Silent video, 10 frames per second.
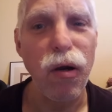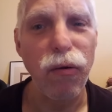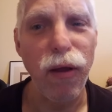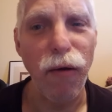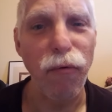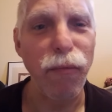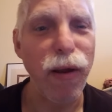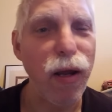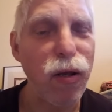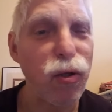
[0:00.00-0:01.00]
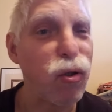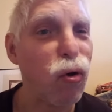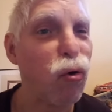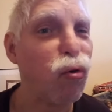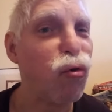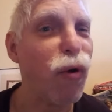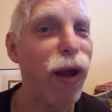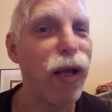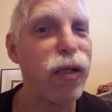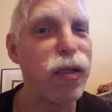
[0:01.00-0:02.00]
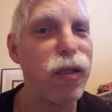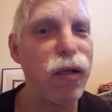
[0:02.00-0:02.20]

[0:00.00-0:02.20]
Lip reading: That would be the total trades.